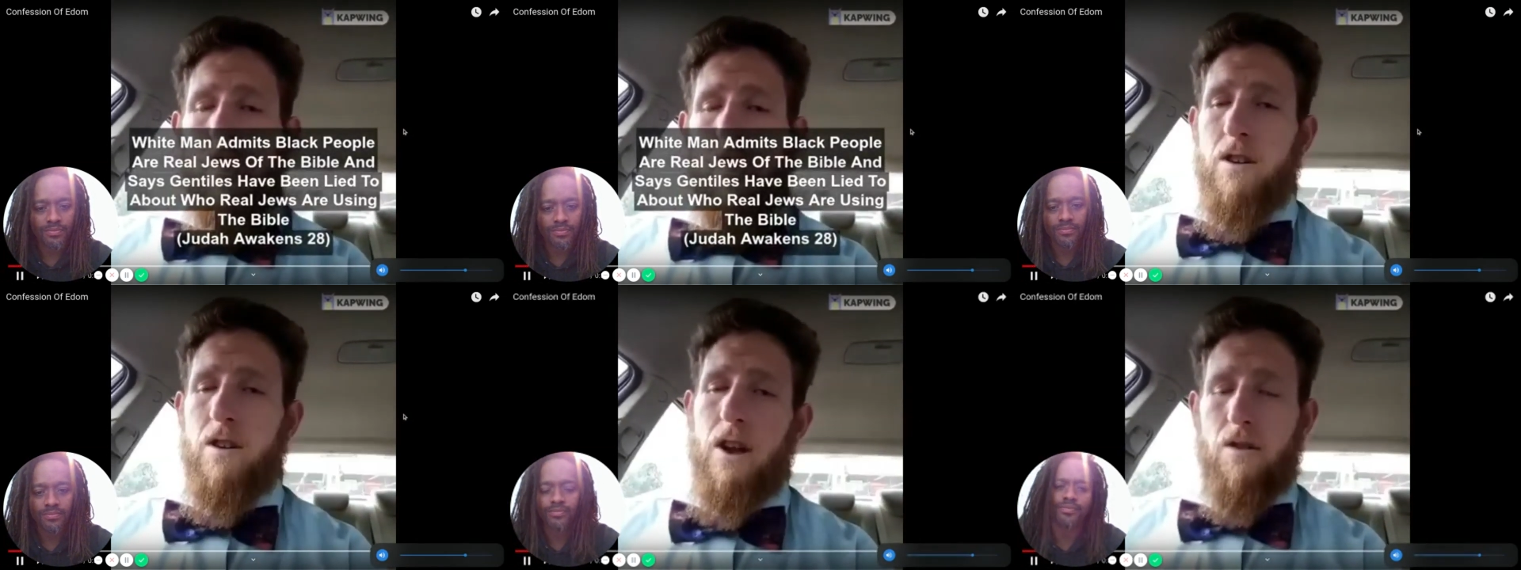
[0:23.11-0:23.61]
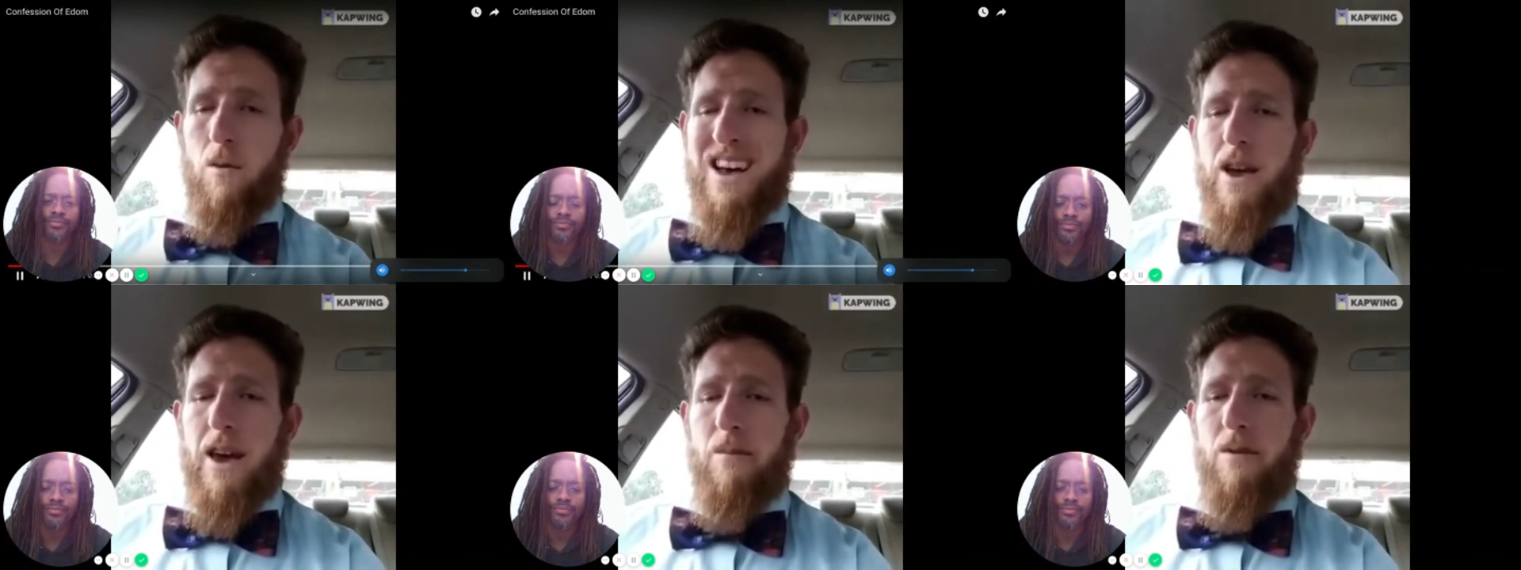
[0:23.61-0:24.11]
Speaker 1: Last week I
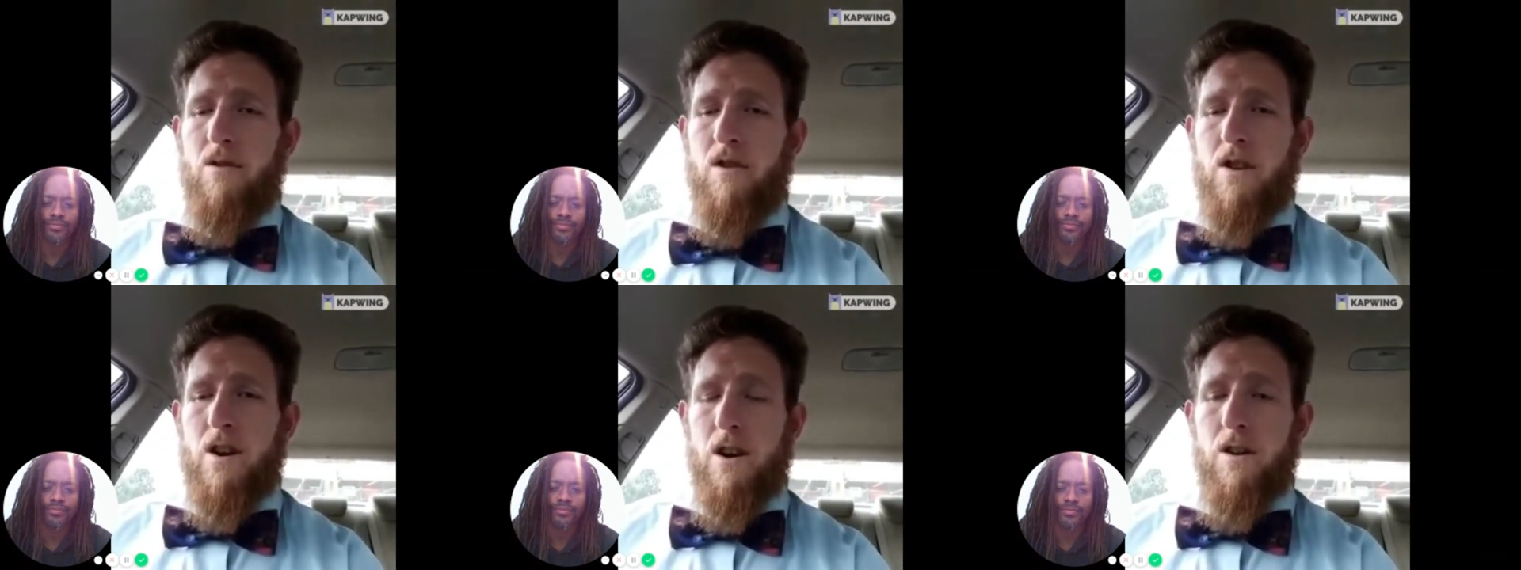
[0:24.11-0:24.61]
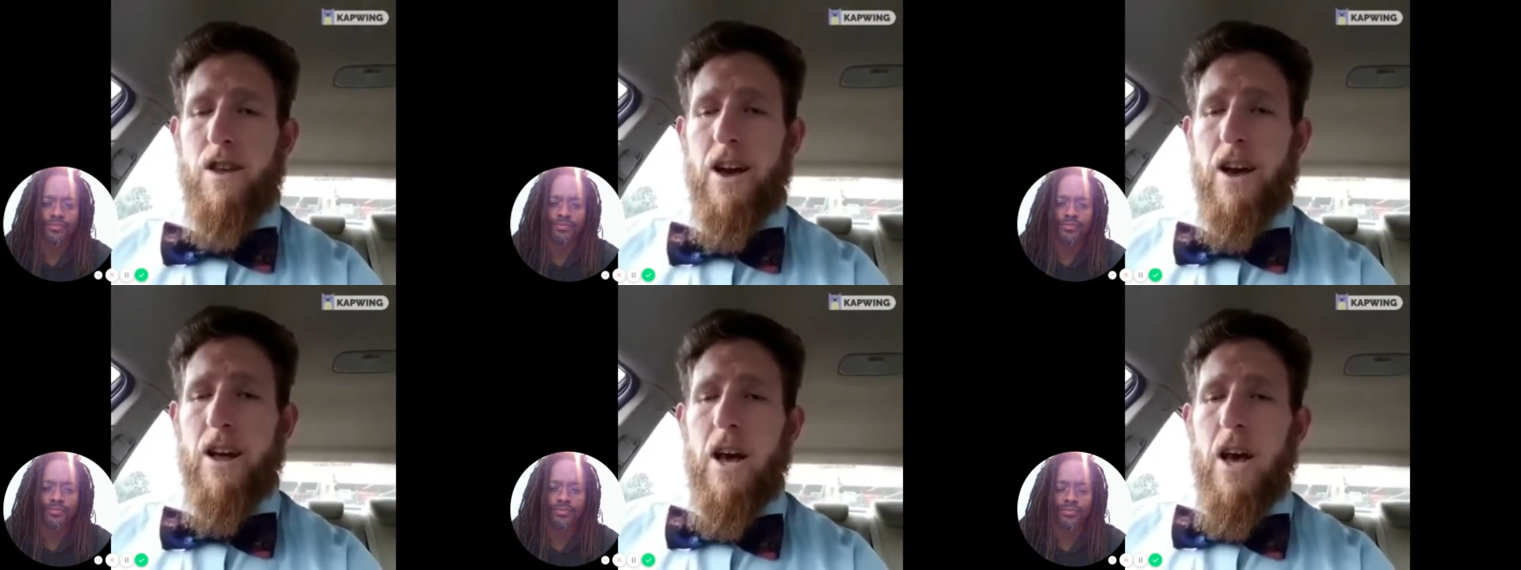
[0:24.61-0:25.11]
came to you and shared
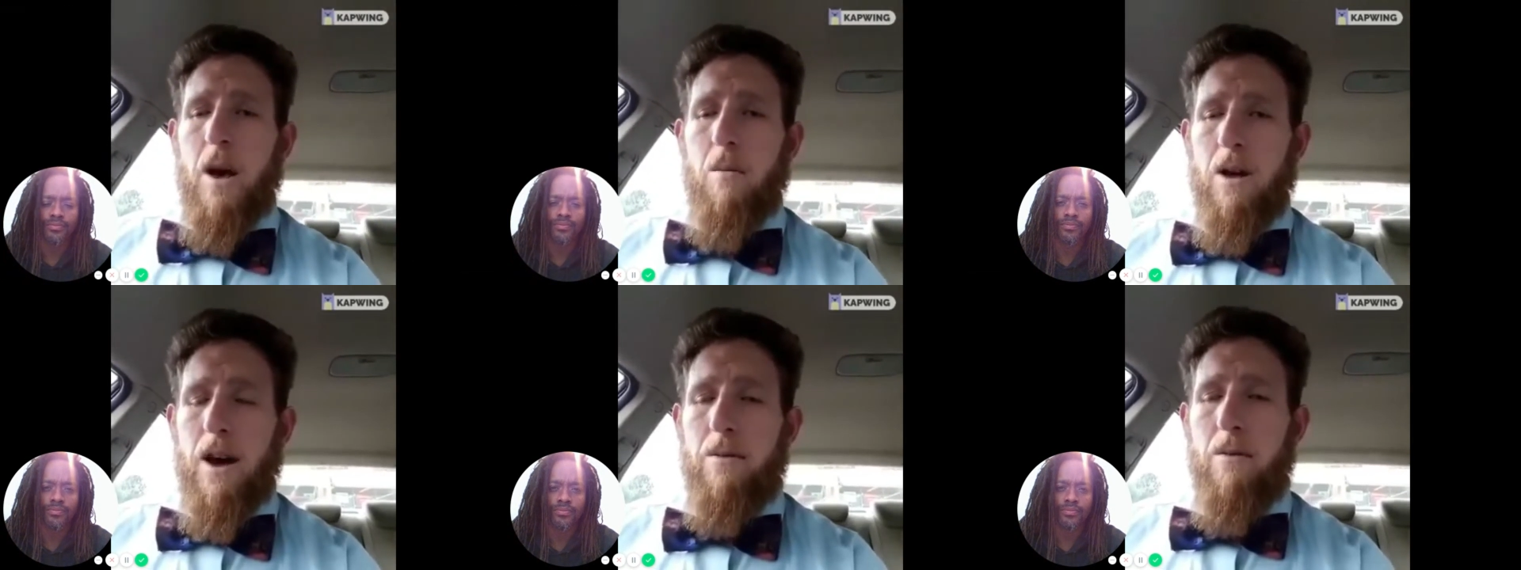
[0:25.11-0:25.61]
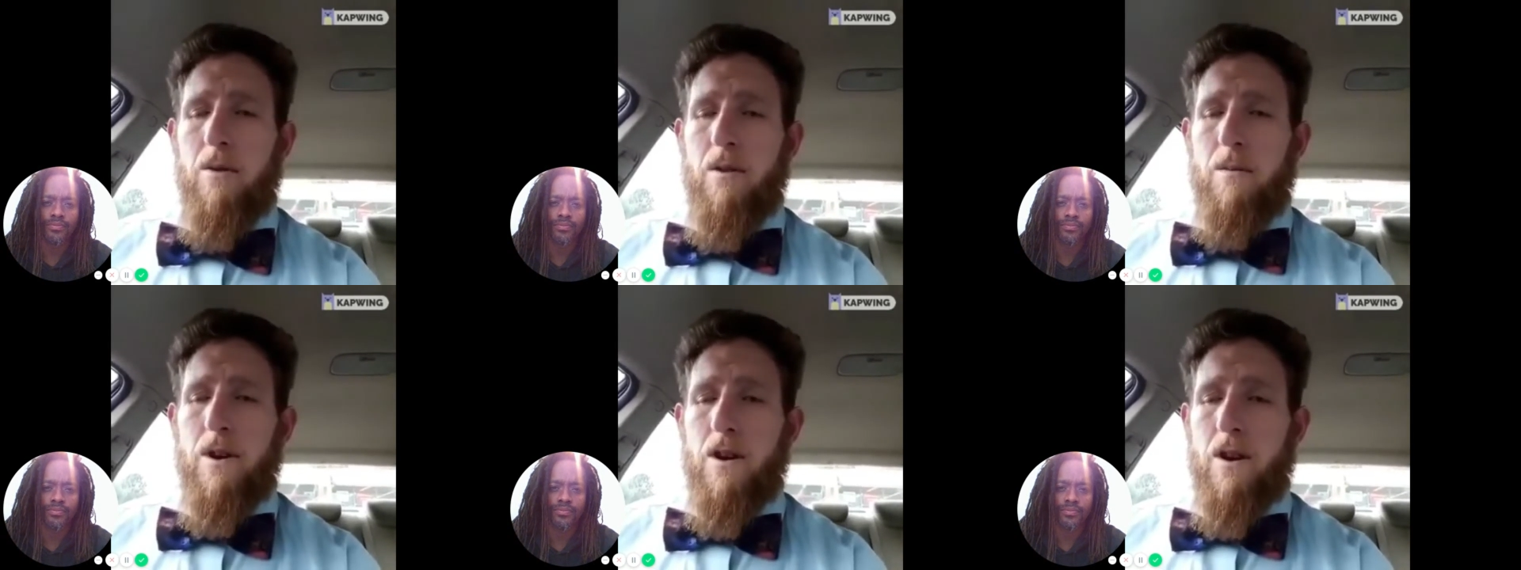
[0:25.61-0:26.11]
that black people in
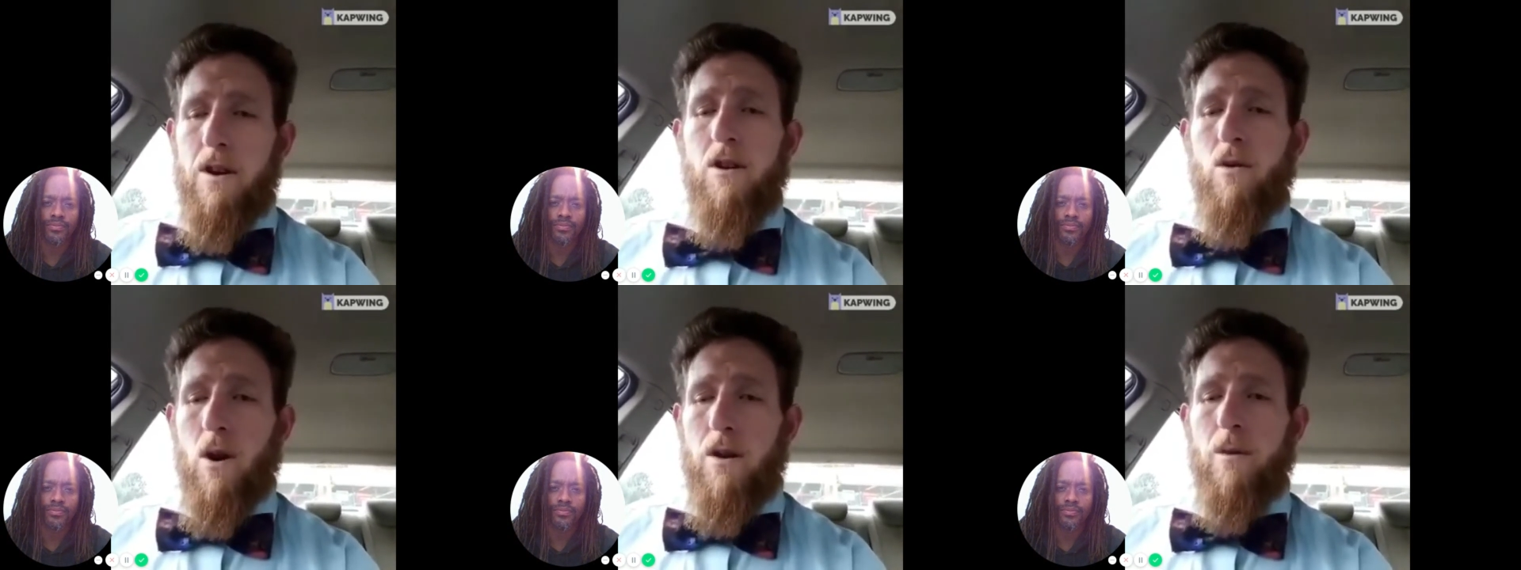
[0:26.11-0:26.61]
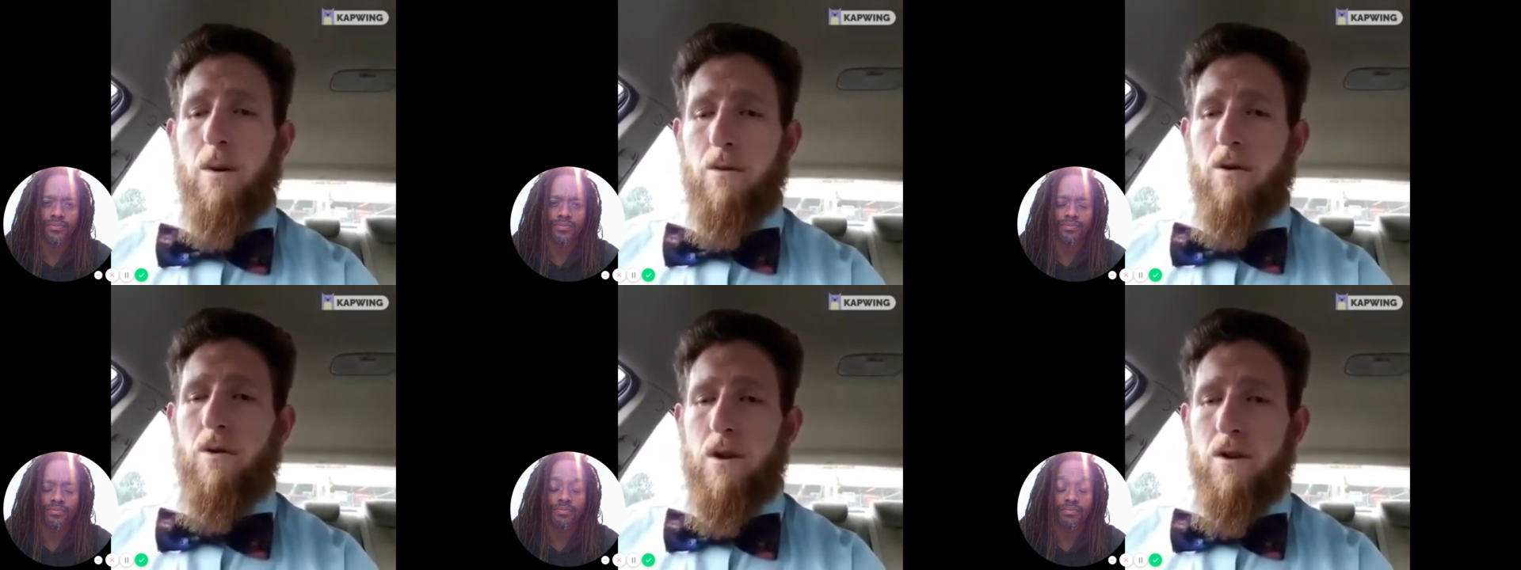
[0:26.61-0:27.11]
America, you are the
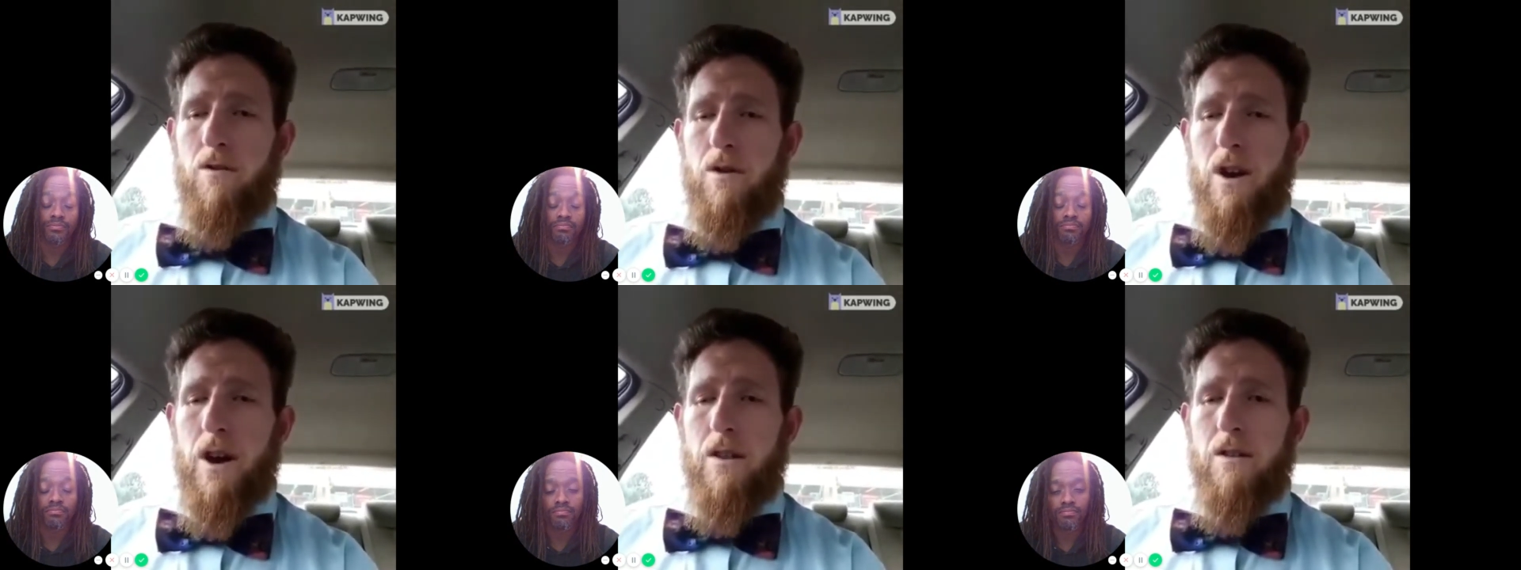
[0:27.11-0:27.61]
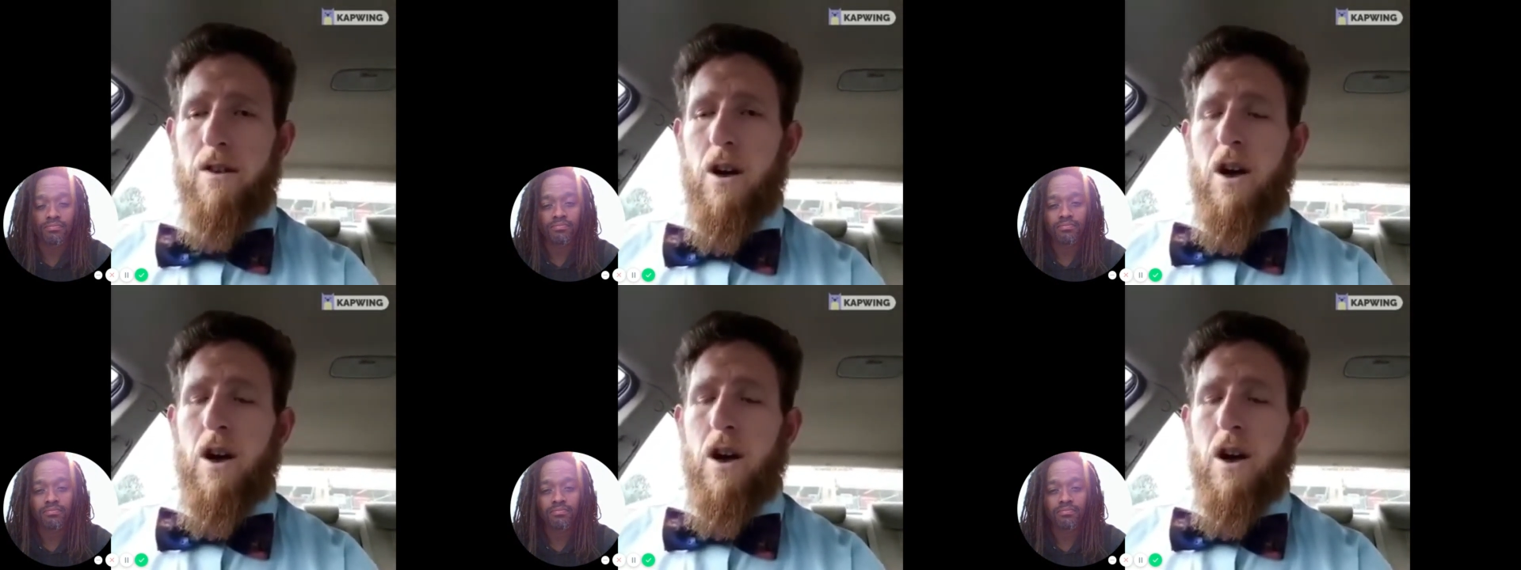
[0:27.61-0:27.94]
biblical Israelites.